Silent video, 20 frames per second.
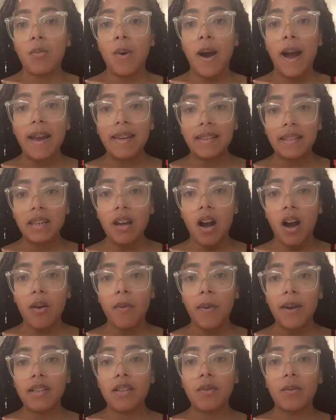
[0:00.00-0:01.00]
Why is he
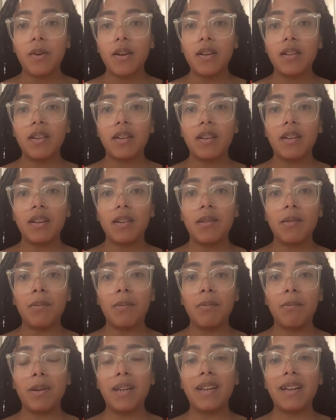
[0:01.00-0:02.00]
always the one cooking?
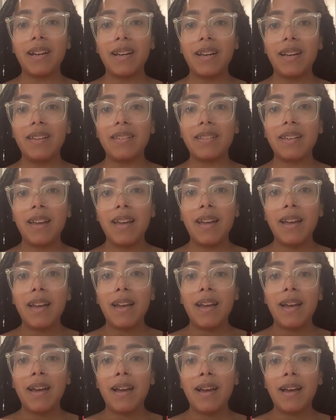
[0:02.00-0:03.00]
Because
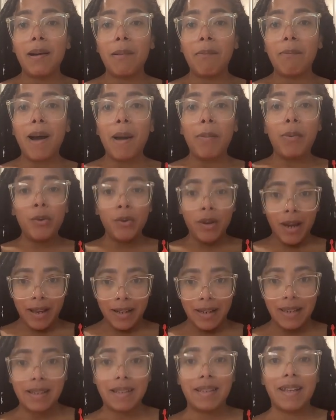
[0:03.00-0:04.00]
my
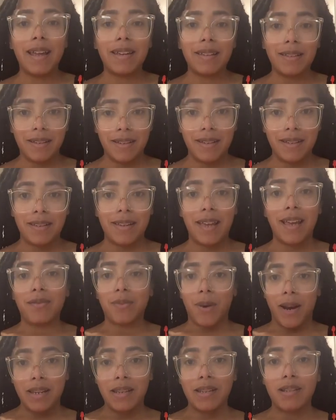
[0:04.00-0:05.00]
punani is that good. That's
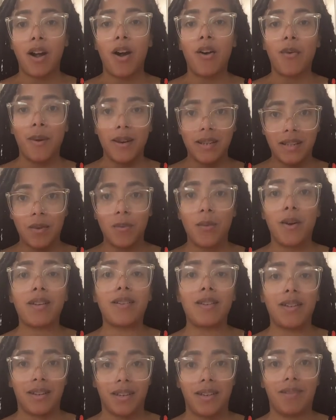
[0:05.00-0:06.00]
why he's always the
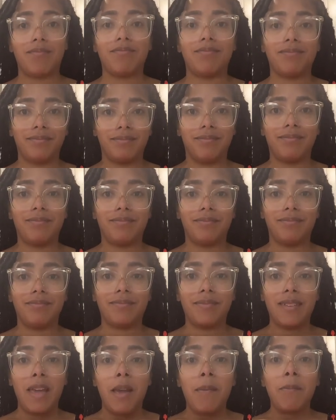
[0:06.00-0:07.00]
one cooking.
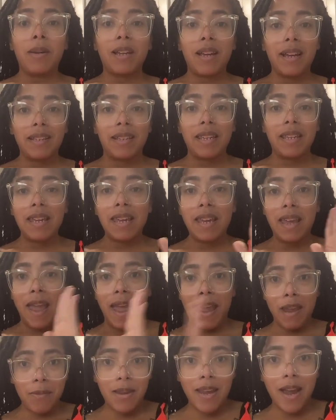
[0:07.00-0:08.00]
Because he
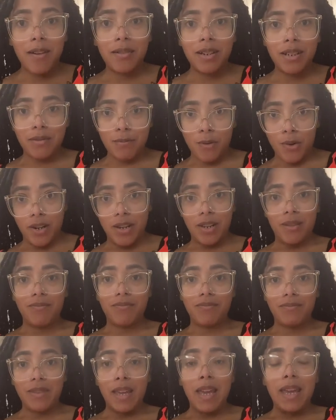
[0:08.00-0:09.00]
ate me out this morning.
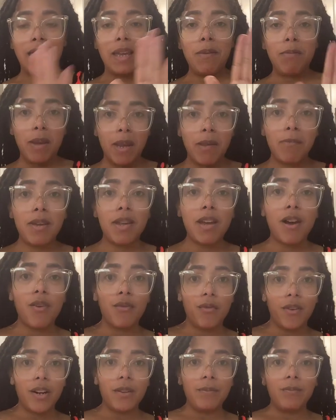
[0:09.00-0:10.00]
He bit me
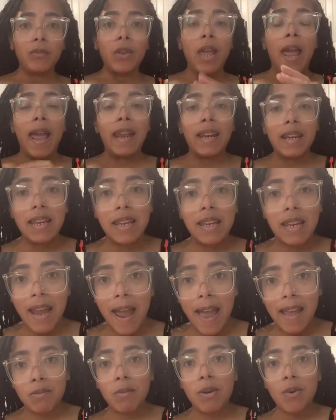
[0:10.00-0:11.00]
over. And then he
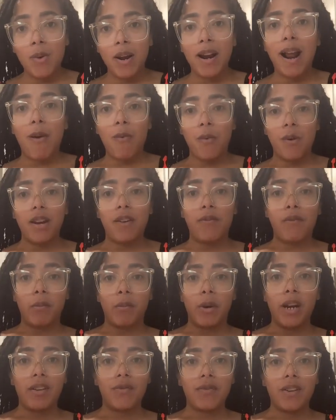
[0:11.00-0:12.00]
asked me what I wanted for
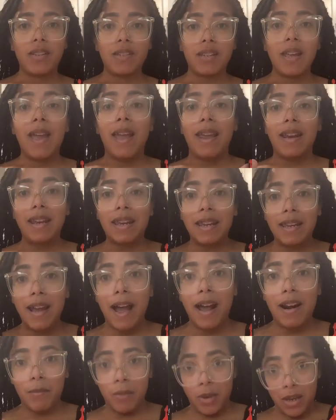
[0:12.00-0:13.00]
breakfast. And then he
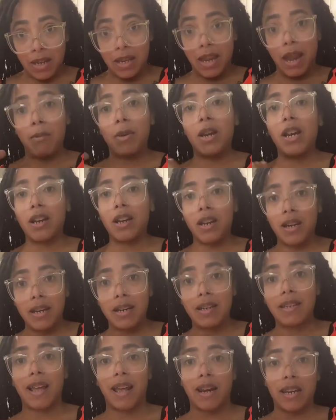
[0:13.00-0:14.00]
got up and he came in here and
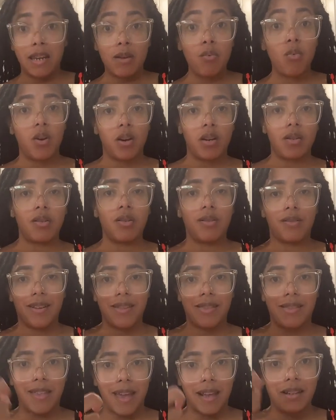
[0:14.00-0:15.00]
he decided he wanted to cook.
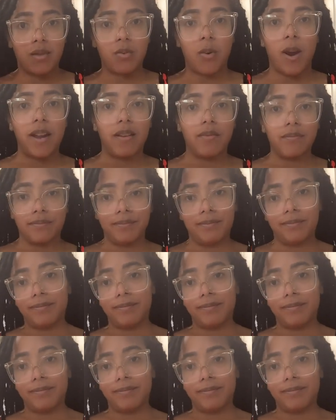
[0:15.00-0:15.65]
That's why.